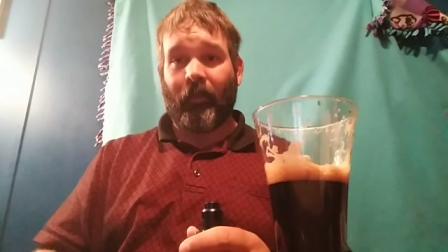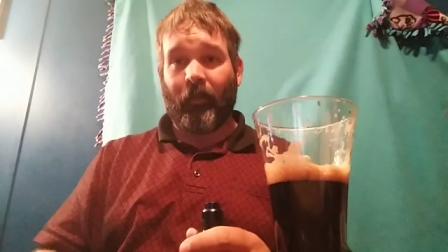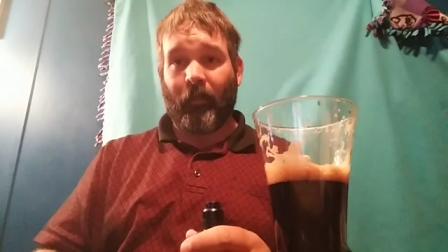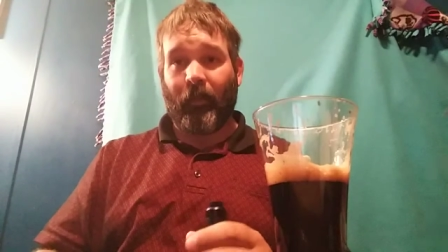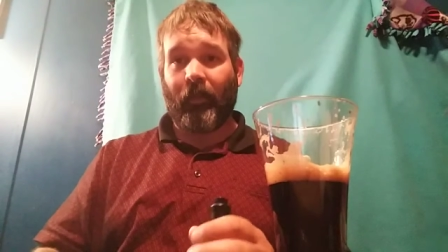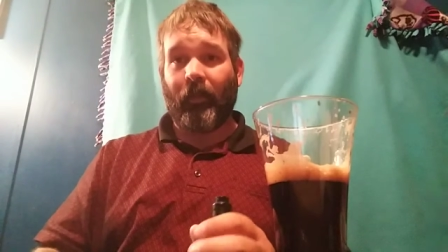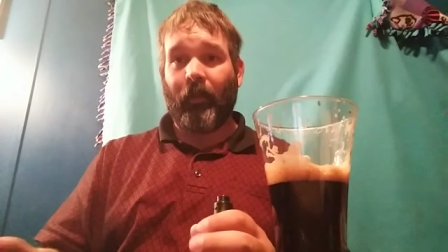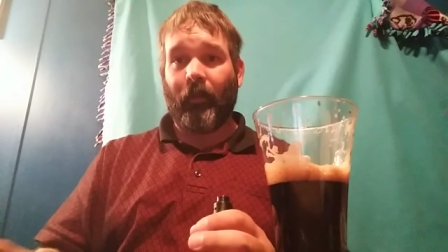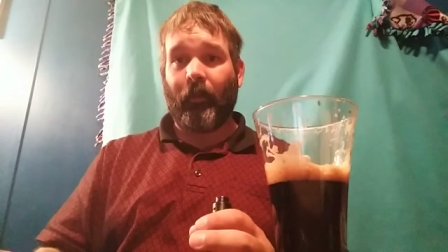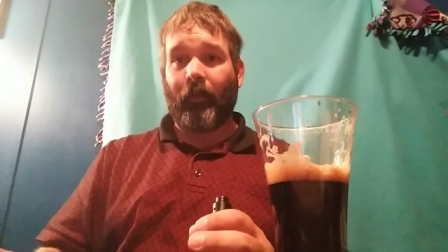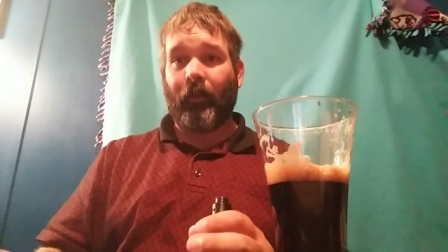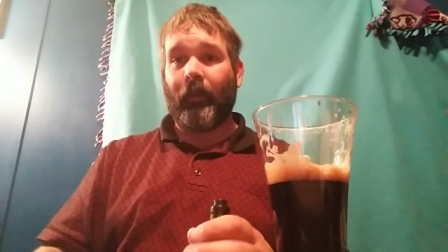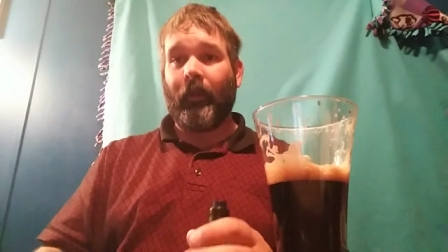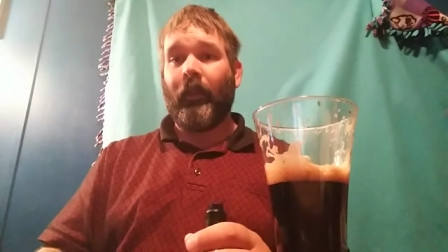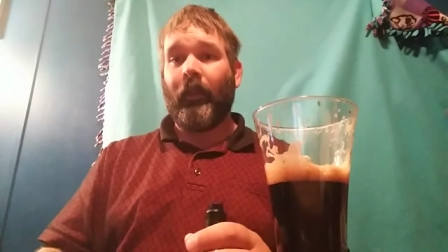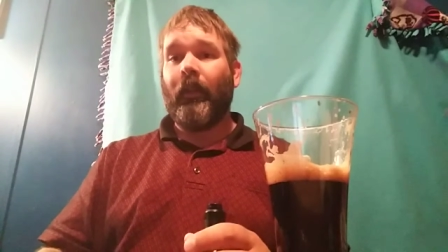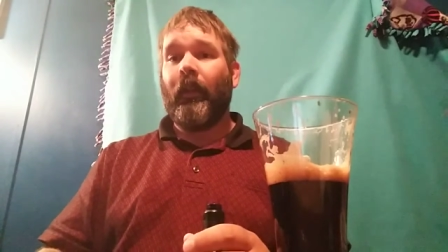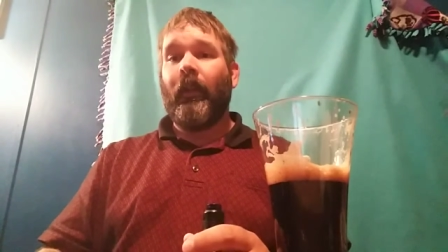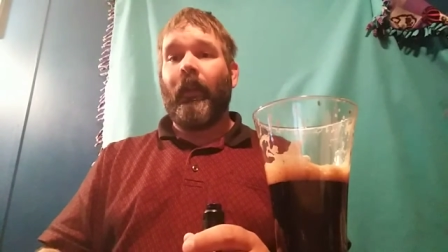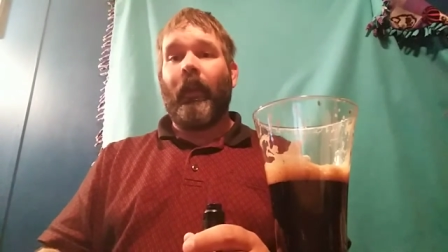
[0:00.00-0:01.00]
I mean, literally,
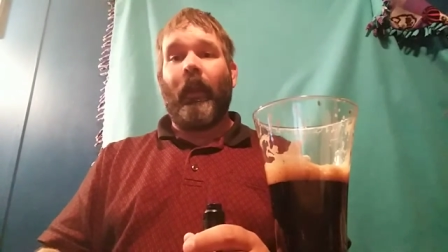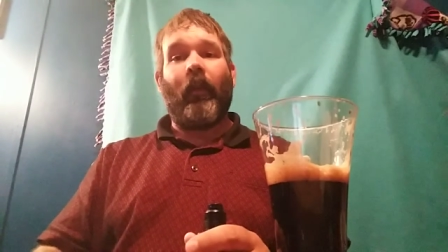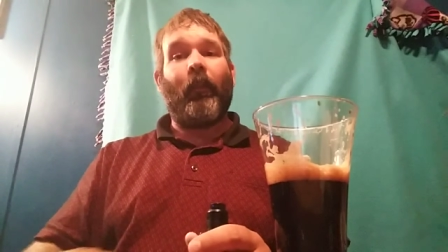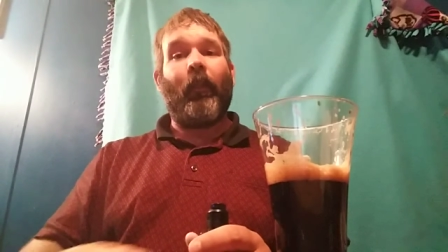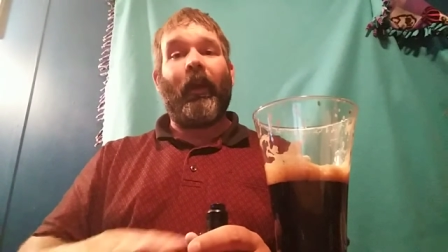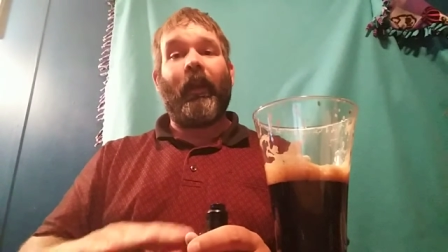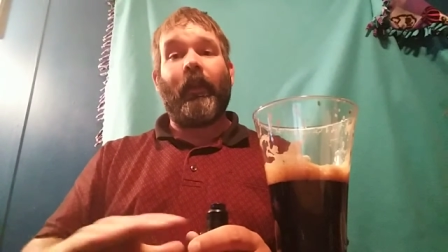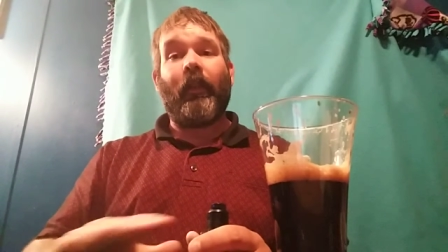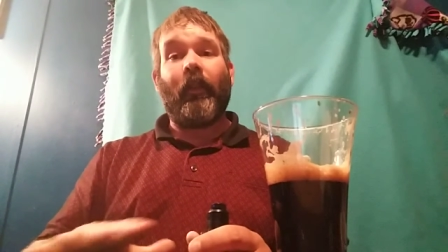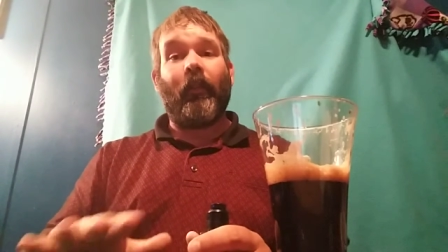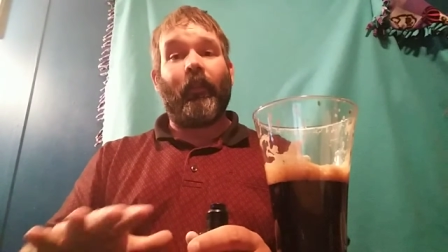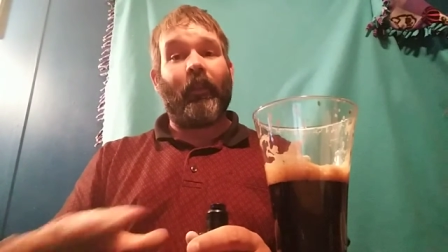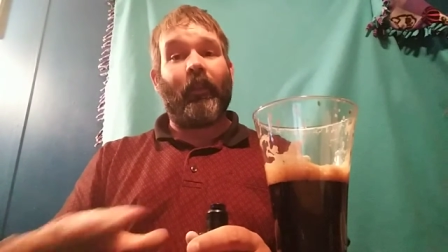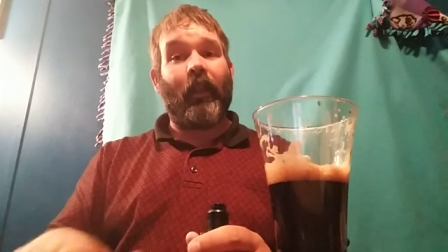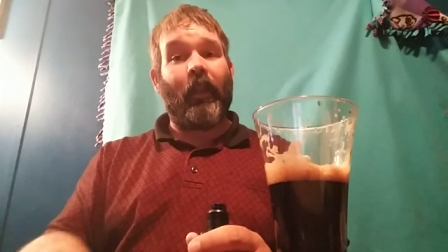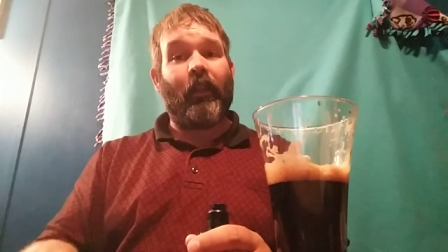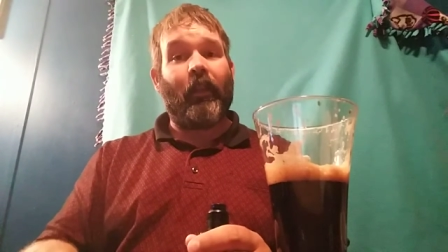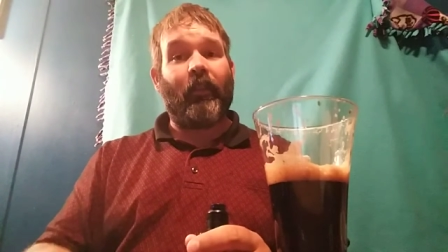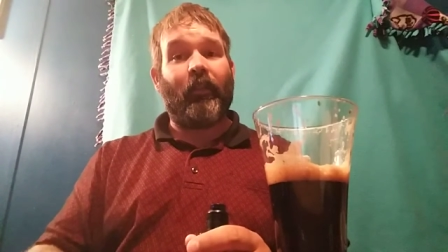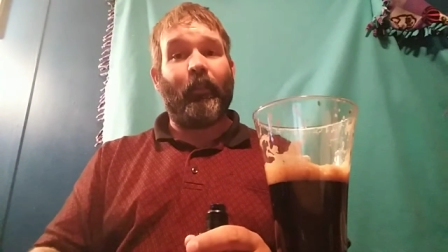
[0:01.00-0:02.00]
everybody here's
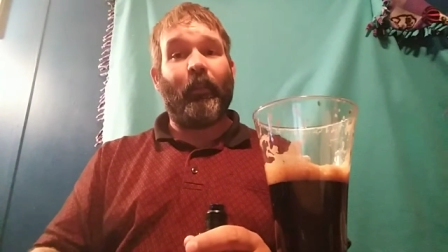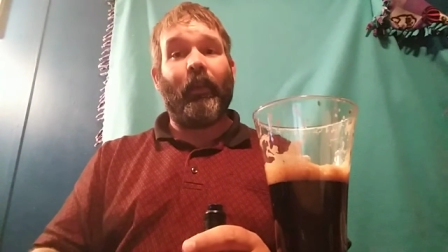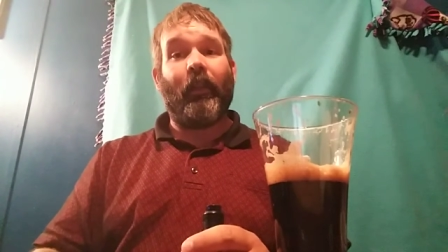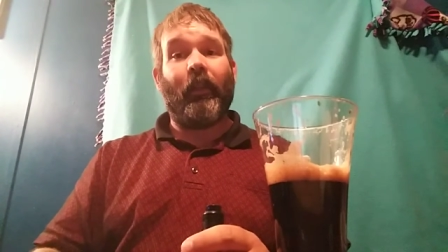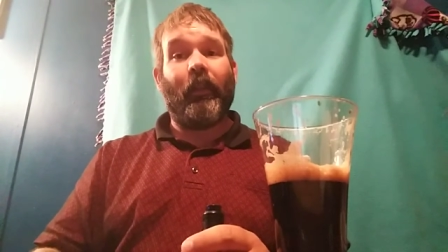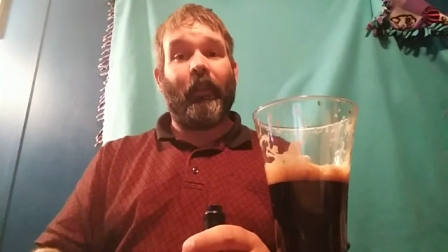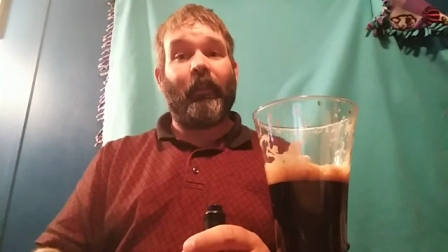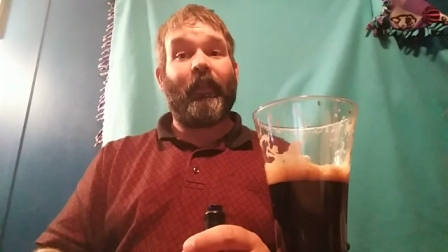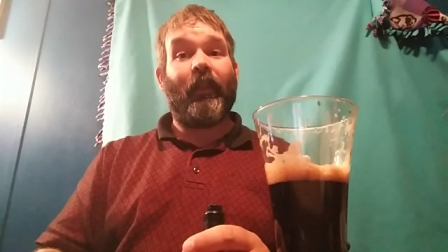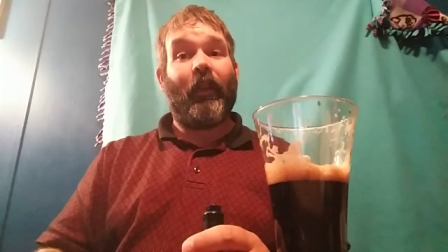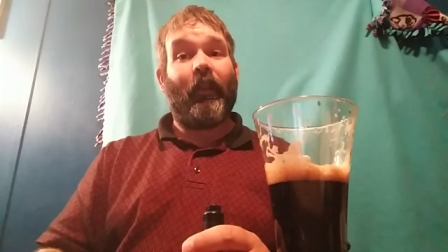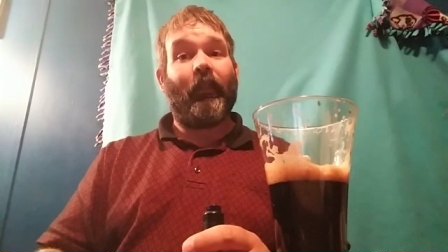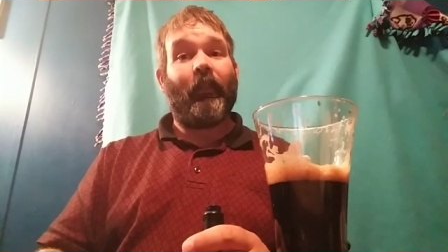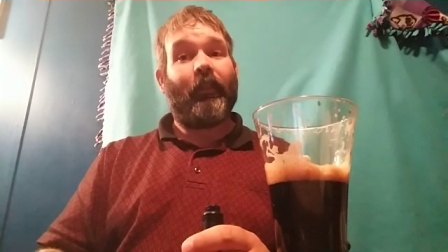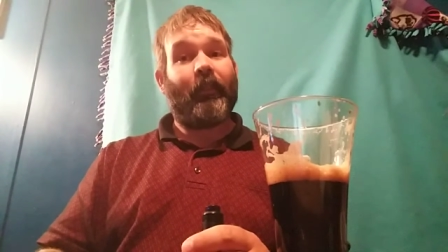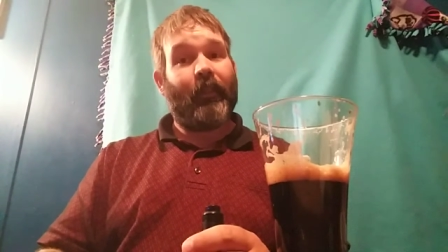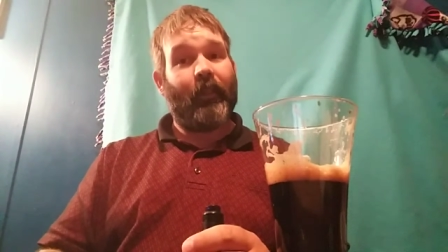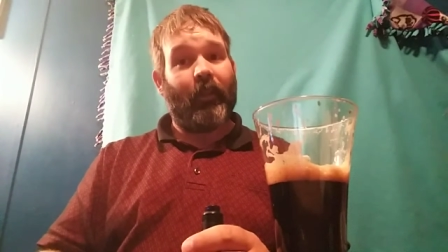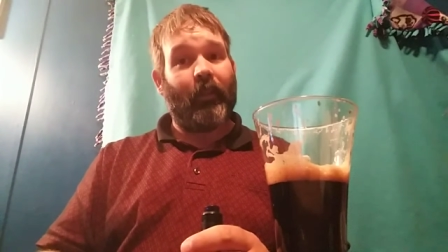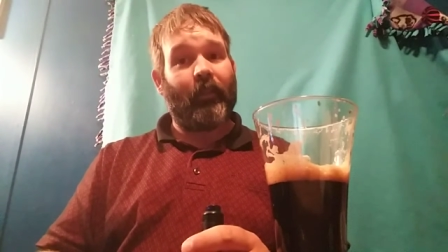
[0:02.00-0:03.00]
nice, but it's out in the
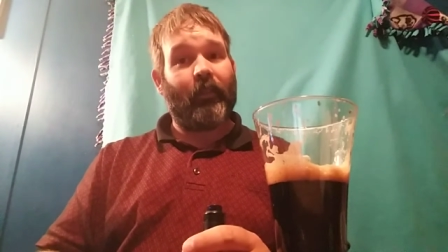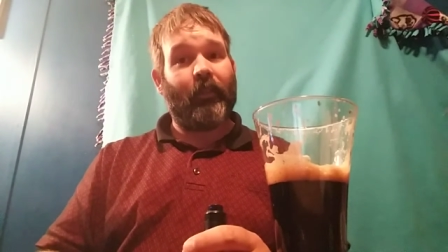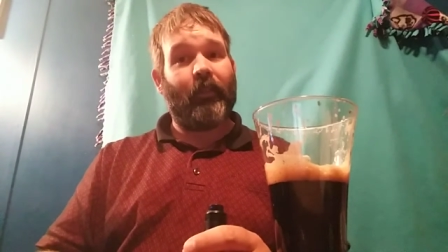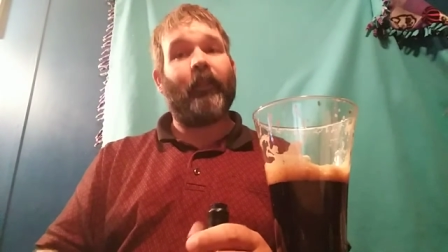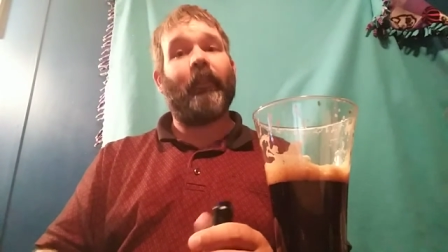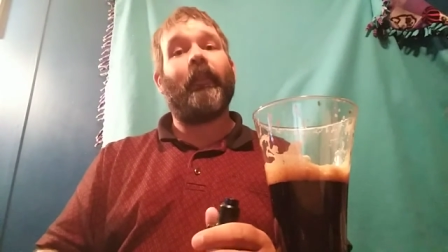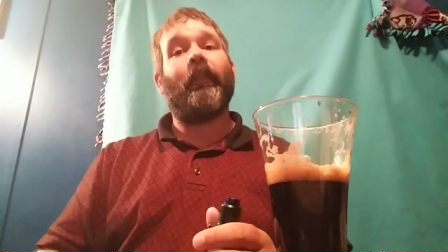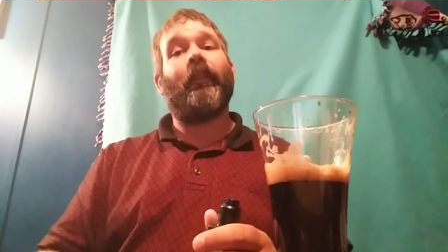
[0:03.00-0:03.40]
sticks.